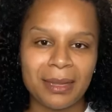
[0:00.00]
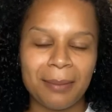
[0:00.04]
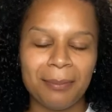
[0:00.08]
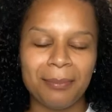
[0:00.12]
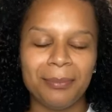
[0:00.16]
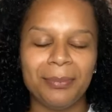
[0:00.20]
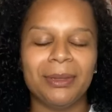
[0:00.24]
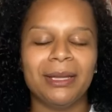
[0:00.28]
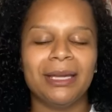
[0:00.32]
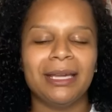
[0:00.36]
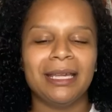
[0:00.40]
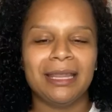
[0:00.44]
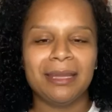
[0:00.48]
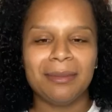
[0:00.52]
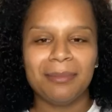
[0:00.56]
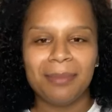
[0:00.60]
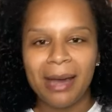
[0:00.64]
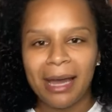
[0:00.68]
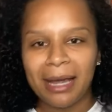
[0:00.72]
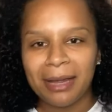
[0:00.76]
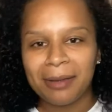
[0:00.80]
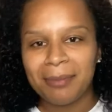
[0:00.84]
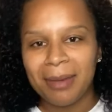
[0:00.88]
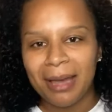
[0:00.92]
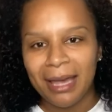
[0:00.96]
But in the
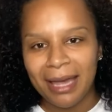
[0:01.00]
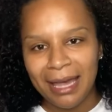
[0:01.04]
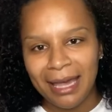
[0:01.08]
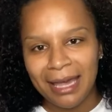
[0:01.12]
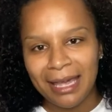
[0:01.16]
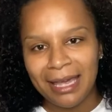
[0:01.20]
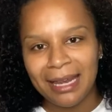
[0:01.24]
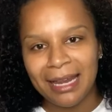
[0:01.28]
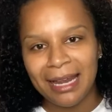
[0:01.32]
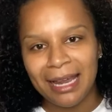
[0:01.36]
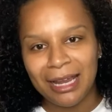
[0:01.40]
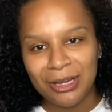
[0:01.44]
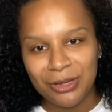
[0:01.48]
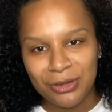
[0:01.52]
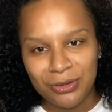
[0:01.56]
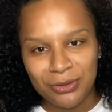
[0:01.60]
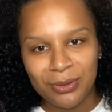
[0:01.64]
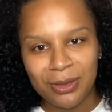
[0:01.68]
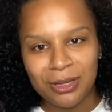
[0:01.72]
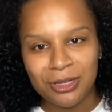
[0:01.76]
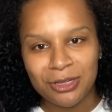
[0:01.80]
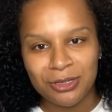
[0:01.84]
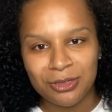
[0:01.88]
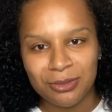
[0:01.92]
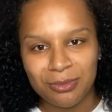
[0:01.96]
back of my head, I knew
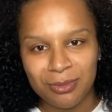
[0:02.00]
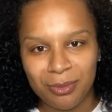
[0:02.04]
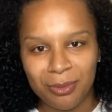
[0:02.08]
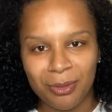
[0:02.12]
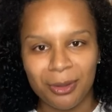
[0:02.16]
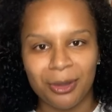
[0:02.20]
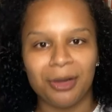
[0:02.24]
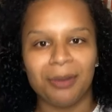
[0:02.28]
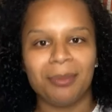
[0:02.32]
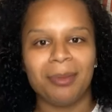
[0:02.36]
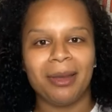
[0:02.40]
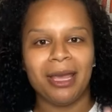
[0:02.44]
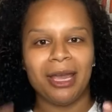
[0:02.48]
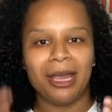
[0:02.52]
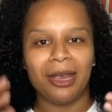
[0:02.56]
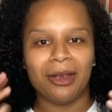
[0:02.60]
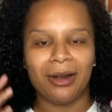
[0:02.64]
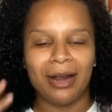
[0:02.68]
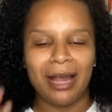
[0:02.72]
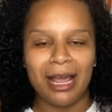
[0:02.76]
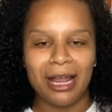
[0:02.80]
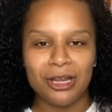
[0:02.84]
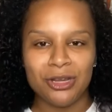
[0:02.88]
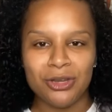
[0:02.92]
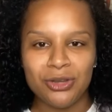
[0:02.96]
I should be proud of my hair, and
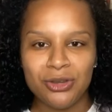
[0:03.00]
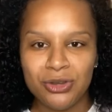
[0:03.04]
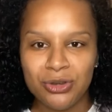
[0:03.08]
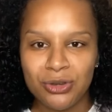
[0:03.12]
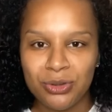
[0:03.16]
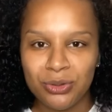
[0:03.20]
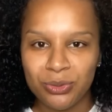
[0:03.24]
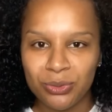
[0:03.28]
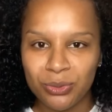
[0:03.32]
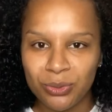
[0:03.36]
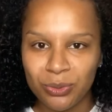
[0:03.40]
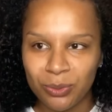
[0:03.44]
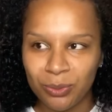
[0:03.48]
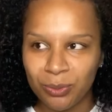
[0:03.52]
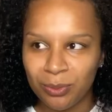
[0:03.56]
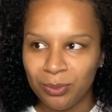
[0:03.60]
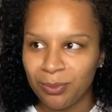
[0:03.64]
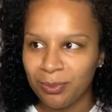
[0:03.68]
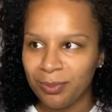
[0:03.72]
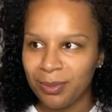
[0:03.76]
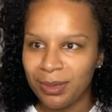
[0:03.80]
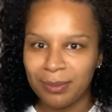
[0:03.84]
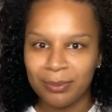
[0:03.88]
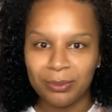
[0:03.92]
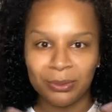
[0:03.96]
I knew
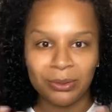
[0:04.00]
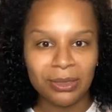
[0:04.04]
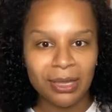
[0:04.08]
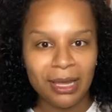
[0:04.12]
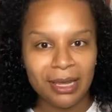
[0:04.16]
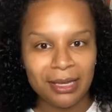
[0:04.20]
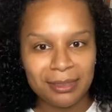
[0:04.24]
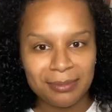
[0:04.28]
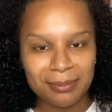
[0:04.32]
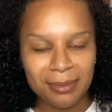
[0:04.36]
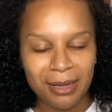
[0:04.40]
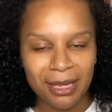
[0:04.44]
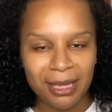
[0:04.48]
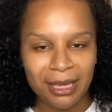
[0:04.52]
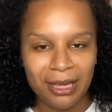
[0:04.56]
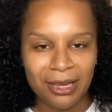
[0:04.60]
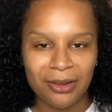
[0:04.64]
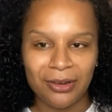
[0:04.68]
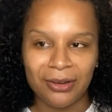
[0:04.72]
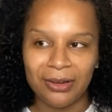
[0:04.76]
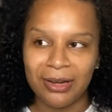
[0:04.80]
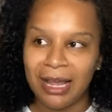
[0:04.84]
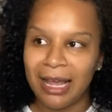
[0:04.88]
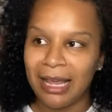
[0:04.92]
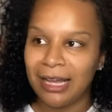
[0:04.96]
people liked my hair,
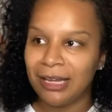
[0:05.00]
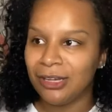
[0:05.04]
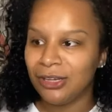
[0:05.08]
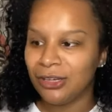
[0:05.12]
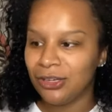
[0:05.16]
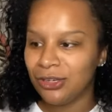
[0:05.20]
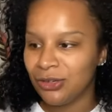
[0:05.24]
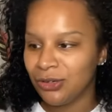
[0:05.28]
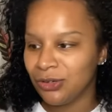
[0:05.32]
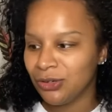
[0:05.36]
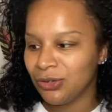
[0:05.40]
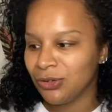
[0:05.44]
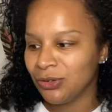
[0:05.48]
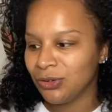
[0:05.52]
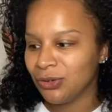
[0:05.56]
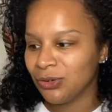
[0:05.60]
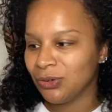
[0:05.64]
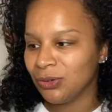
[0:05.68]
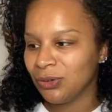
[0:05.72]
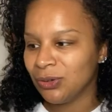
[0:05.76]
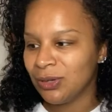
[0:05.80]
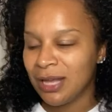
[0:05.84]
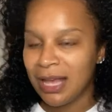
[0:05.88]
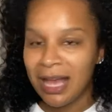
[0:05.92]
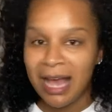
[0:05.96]
and I knew
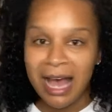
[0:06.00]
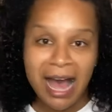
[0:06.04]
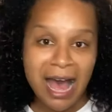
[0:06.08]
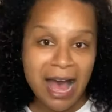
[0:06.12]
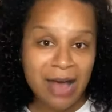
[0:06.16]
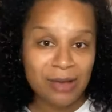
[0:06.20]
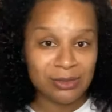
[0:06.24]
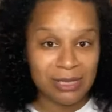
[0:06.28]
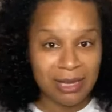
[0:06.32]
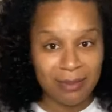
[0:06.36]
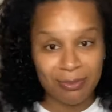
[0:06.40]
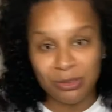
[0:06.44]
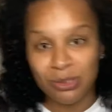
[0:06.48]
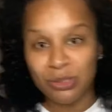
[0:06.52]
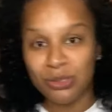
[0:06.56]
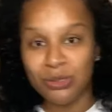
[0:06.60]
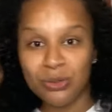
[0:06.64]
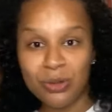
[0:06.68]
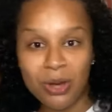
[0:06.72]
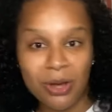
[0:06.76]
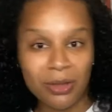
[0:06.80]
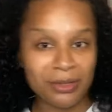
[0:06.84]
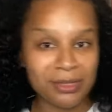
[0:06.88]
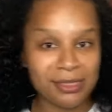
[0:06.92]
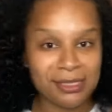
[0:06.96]
I was able to do
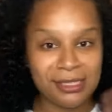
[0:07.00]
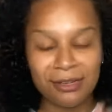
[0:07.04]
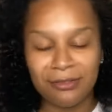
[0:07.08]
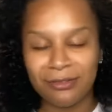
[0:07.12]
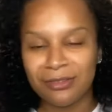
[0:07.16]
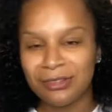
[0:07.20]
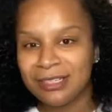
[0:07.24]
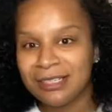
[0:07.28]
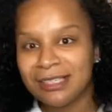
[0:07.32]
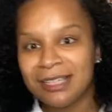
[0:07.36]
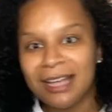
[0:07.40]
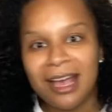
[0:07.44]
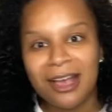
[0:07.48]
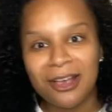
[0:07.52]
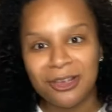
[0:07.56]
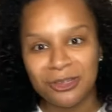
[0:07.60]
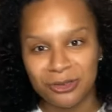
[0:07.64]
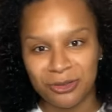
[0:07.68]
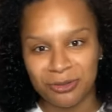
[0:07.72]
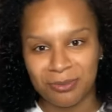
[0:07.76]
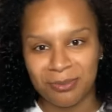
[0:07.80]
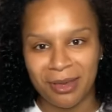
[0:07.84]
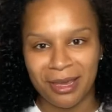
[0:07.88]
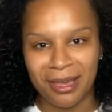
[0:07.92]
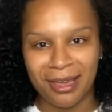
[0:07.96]
all these different styles
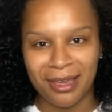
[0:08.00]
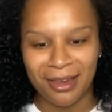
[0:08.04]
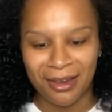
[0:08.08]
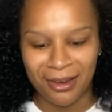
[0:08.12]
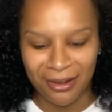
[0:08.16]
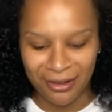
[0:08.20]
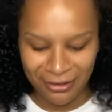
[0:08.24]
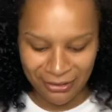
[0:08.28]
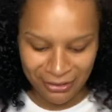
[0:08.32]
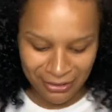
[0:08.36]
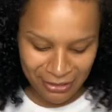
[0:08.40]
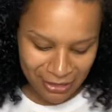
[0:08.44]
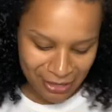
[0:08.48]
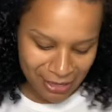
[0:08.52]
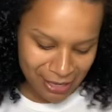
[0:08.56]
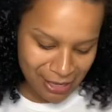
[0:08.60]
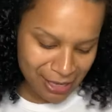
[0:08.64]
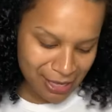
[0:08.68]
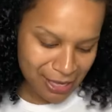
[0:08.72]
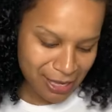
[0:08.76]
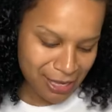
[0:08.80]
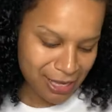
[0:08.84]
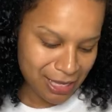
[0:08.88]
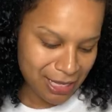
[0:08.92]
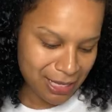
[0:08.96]
with my hair.
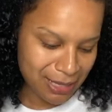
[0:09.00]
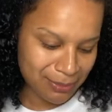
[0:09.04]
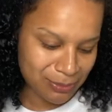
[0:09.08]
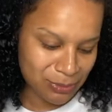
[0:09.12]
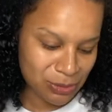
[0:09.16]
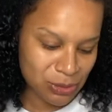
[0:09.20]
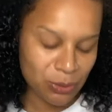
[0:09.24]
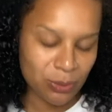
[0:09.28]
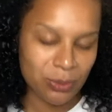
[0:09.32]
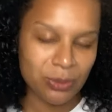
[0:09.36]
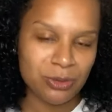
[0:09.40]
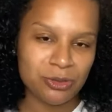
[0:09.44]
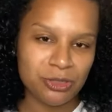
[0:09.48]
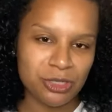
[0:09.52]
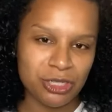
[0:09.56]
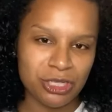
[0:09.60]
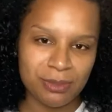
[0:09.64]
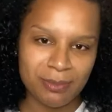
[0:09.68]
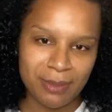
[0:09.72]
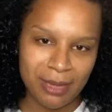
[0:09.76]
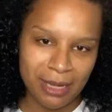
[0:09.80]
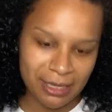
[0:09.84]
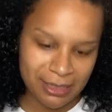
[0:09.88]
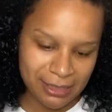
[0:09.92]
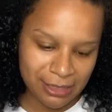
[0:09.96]
So it was just
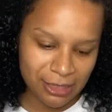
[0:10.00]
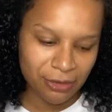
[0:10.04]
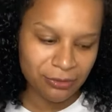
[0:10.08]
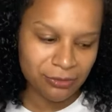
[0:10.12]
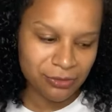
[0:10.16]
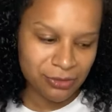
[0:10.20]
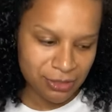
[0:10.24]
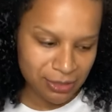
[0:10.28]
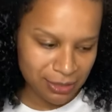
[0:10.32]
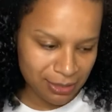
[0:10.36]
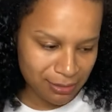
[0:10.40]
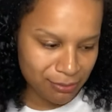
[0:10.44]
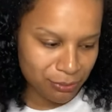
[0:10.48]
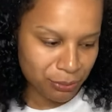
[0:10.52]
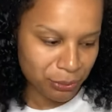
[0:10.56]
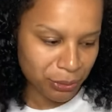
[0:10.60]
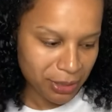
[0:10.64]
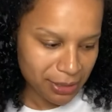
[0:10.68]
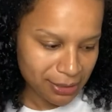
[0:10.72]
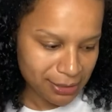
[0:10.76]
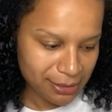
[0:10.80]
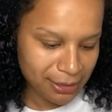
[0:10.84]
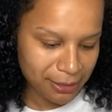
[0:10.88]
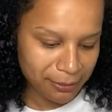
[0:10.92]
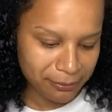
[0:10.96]
myself to
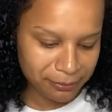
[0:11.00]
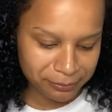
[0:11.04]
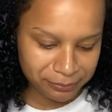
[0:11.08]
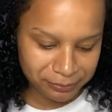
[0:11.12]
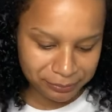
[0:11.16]
embrace it.